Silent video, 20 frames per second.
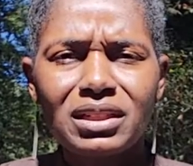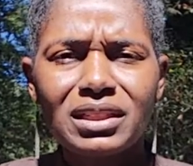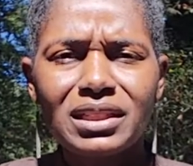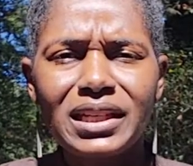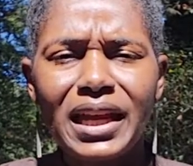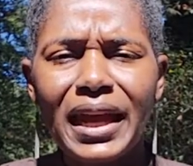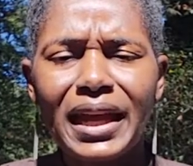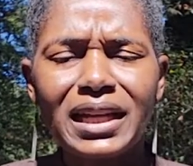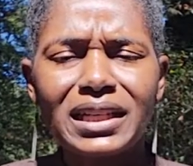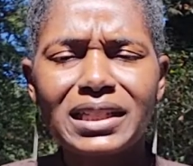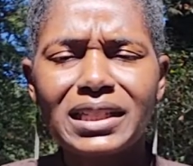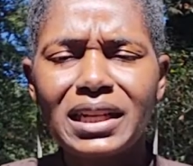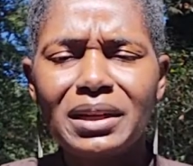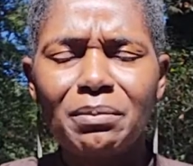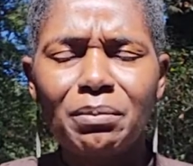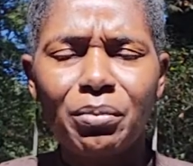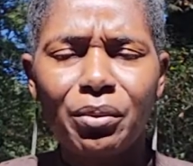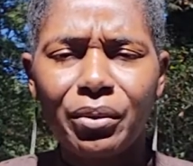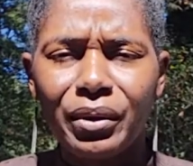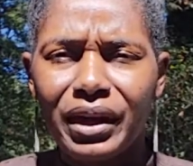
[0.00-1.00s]
take a deep
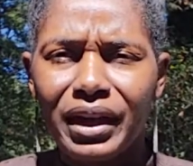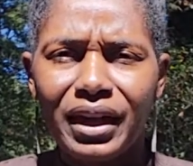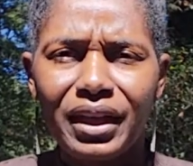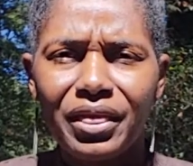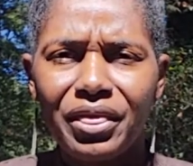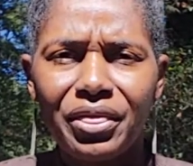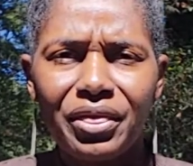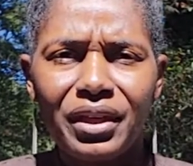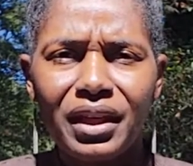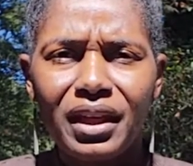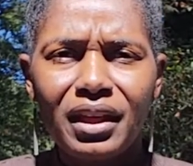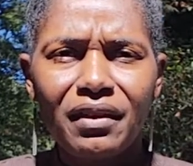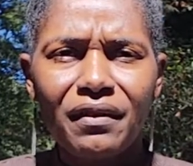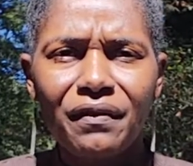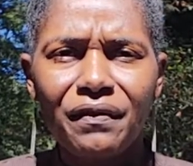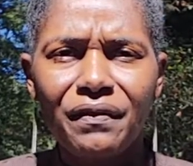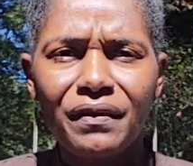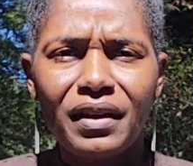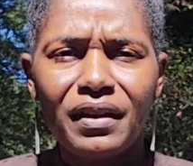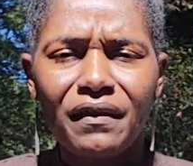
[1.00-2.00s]
breath,
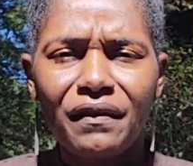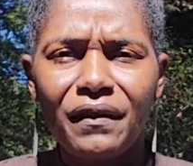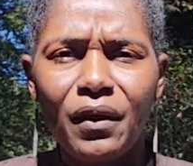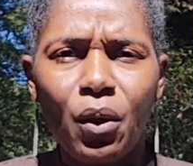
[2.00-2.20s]
if